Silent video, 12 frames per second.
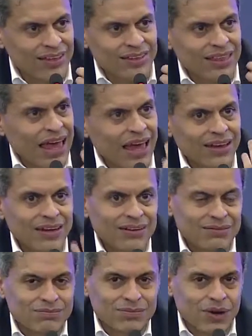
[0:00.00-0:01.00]

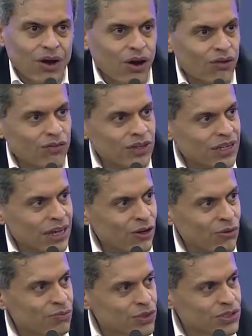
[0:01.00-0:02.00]
than Harvard, Yale,
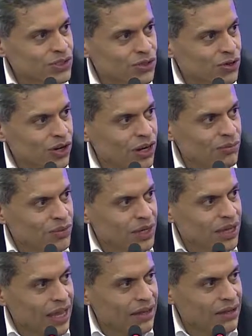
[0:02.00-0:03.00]
or Princeton or Columbia
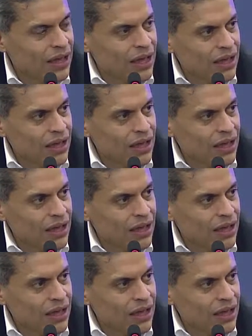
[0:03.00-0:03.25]
can.